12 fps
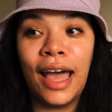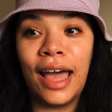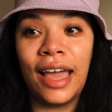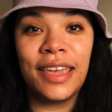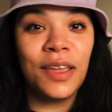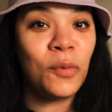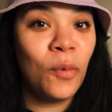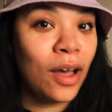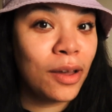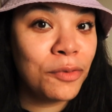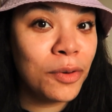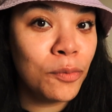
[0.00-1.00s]
I can
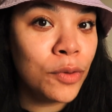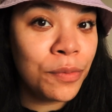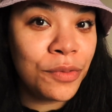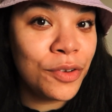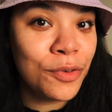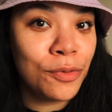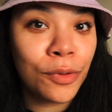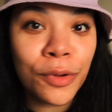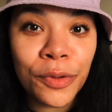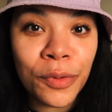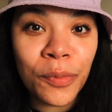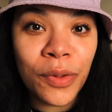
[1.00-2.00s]
walk from room to room